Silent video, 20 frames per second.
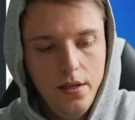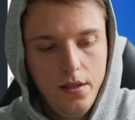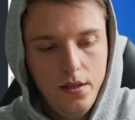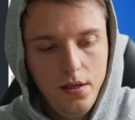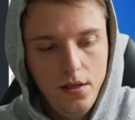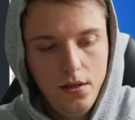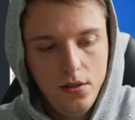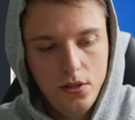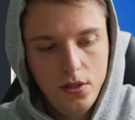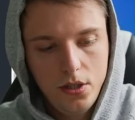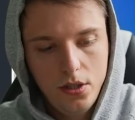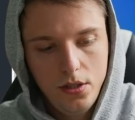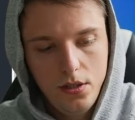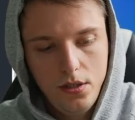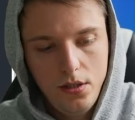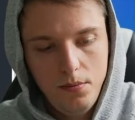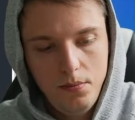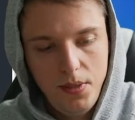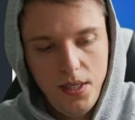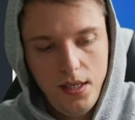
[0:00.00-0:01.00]
There
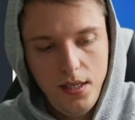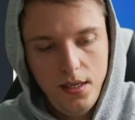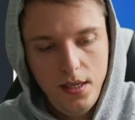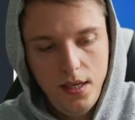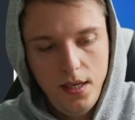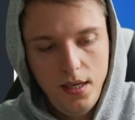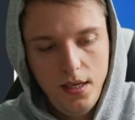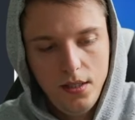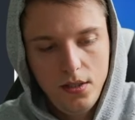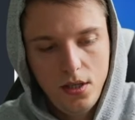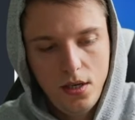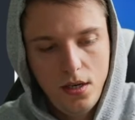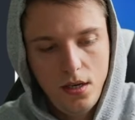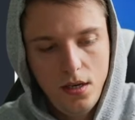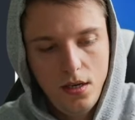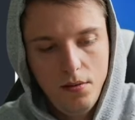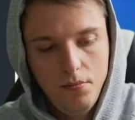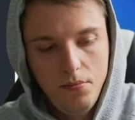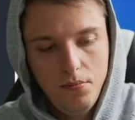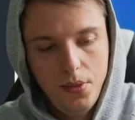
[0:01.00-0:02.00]
should be a
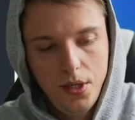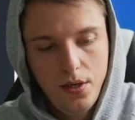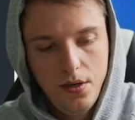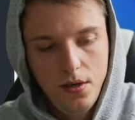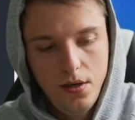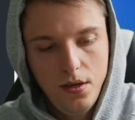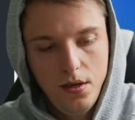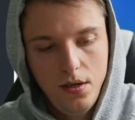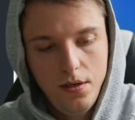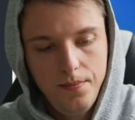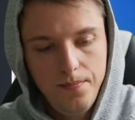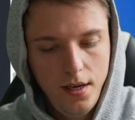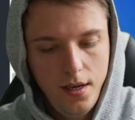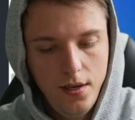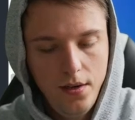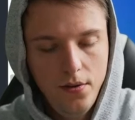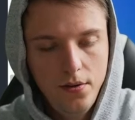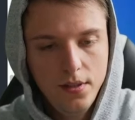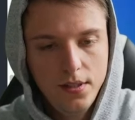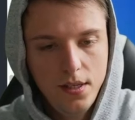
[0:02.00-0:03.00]
top bar. And
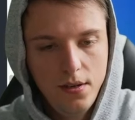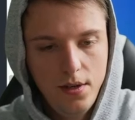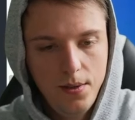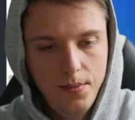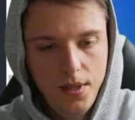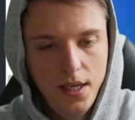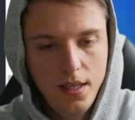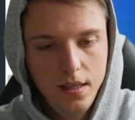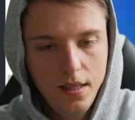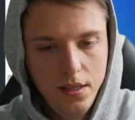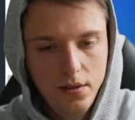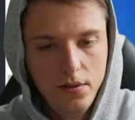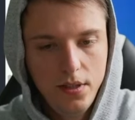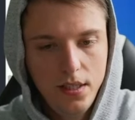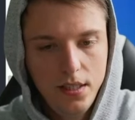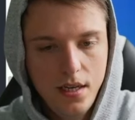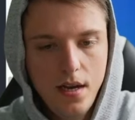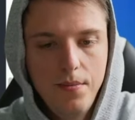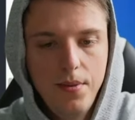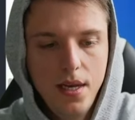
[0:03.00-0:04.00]
notice how I'm like literally
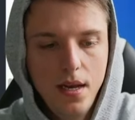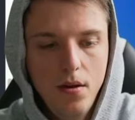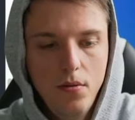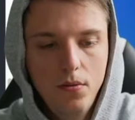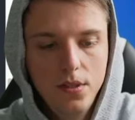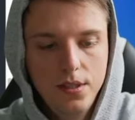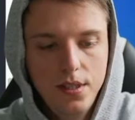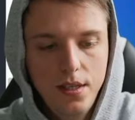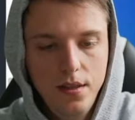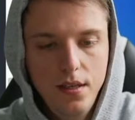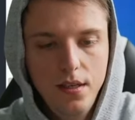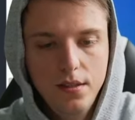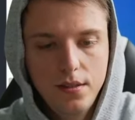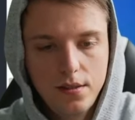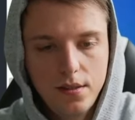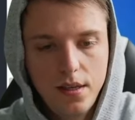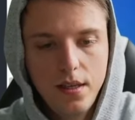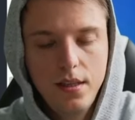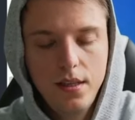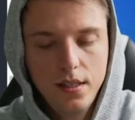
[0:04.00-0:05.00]
typing out what's in
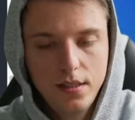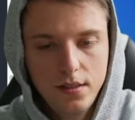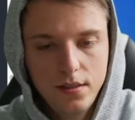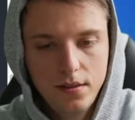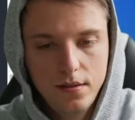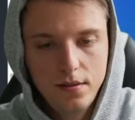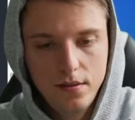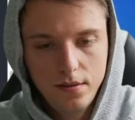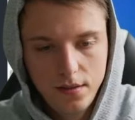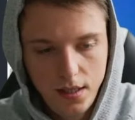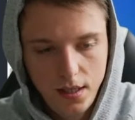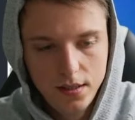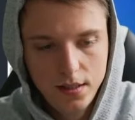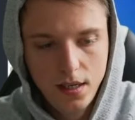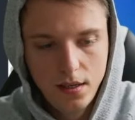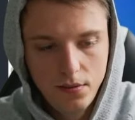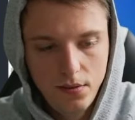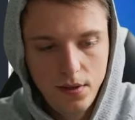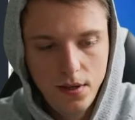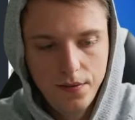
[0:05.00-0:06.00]
this. Like that's
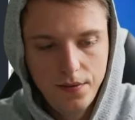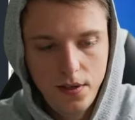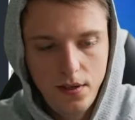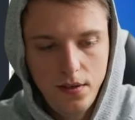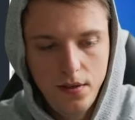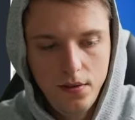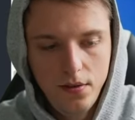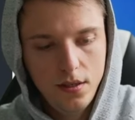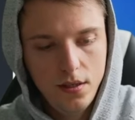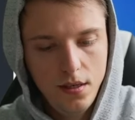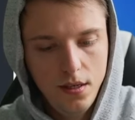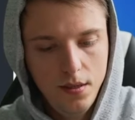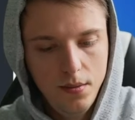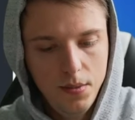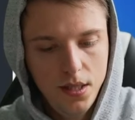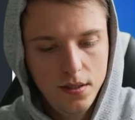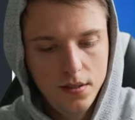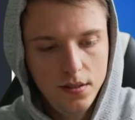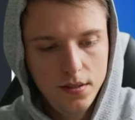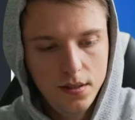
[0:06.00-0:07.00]
exactly what you have to do. And
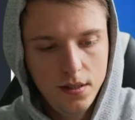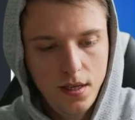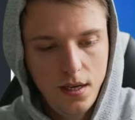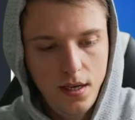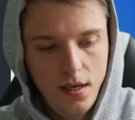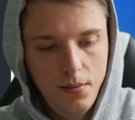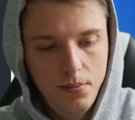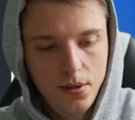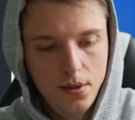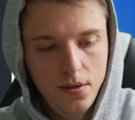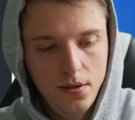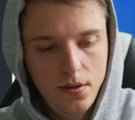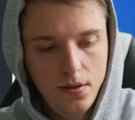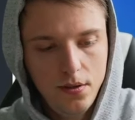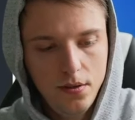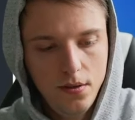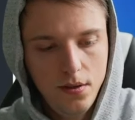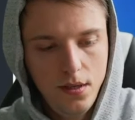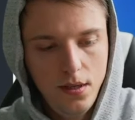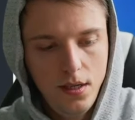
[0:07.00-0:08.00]
this is a
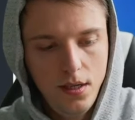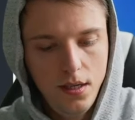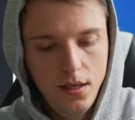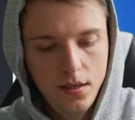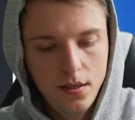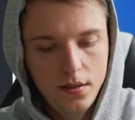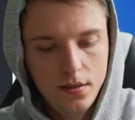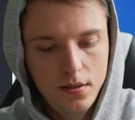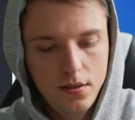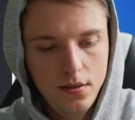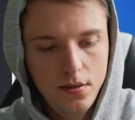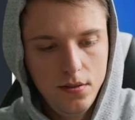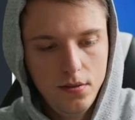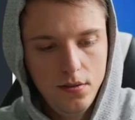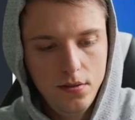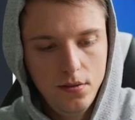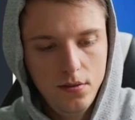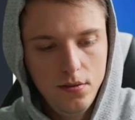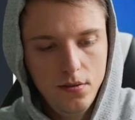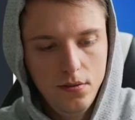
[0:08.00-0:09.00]
hyperlink
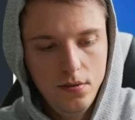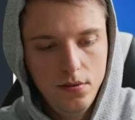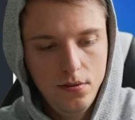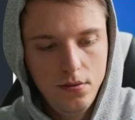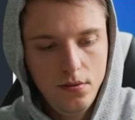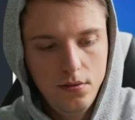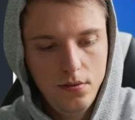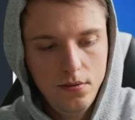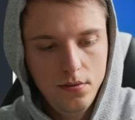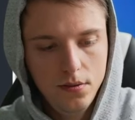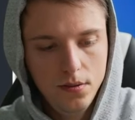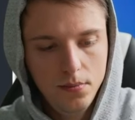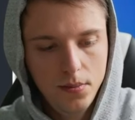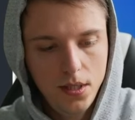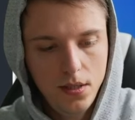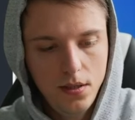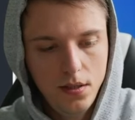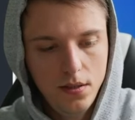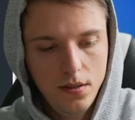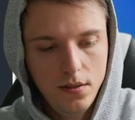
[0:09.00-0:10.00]
to
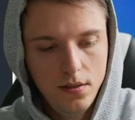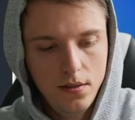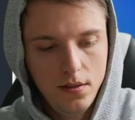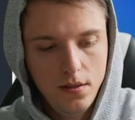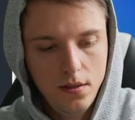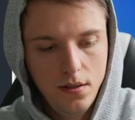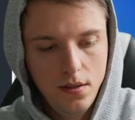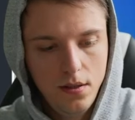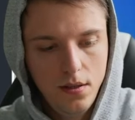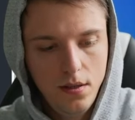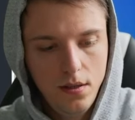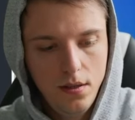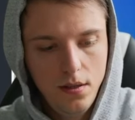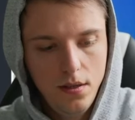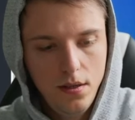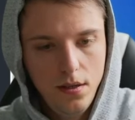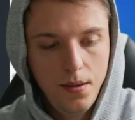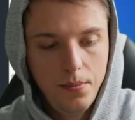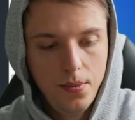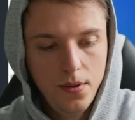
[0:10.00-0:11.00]
something,
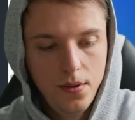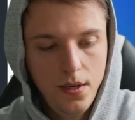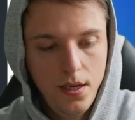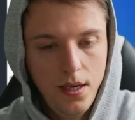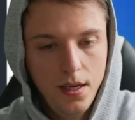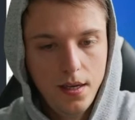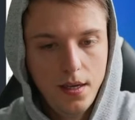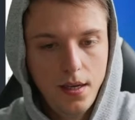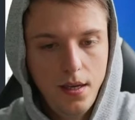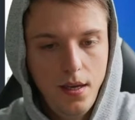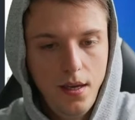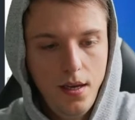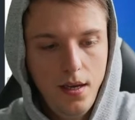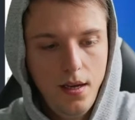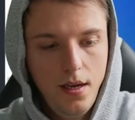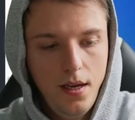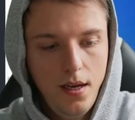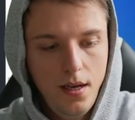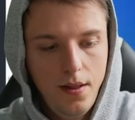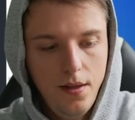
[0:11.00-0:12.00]
hyperlink,
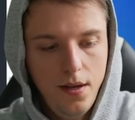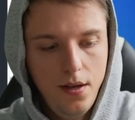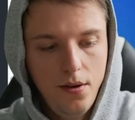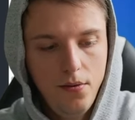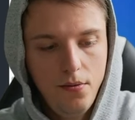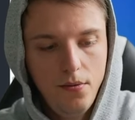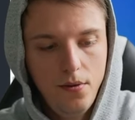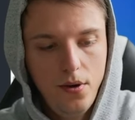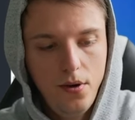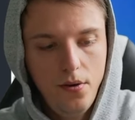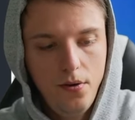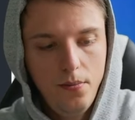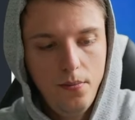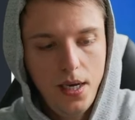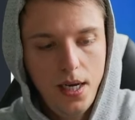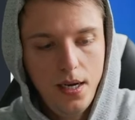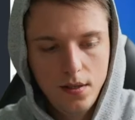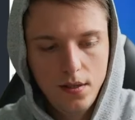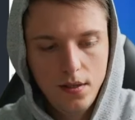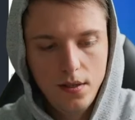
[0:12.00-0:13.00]
and then roadmap.